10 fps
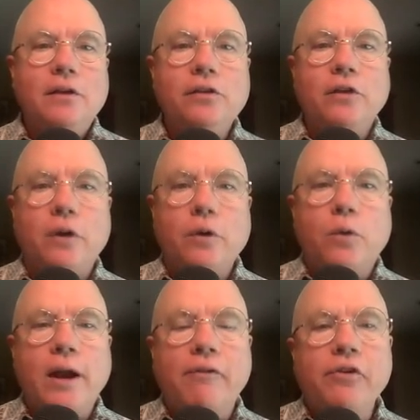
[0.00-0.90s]
So
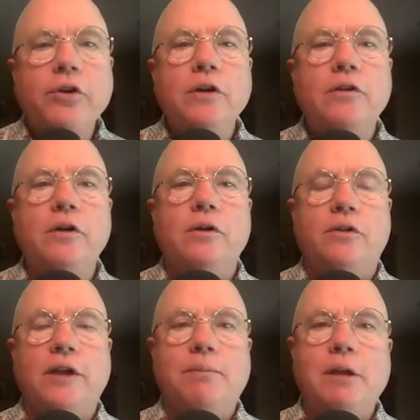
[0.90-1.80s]
whatever you can do
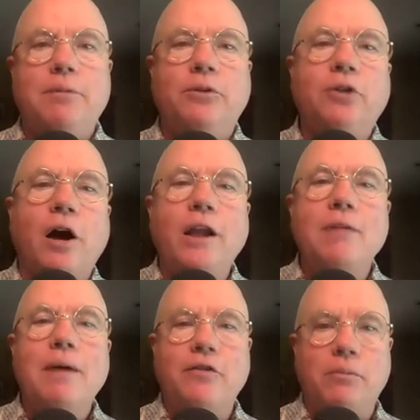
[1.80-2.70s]
to get people
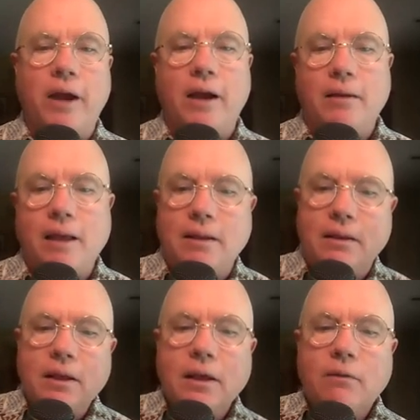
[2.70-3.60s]
talking about your brand, and the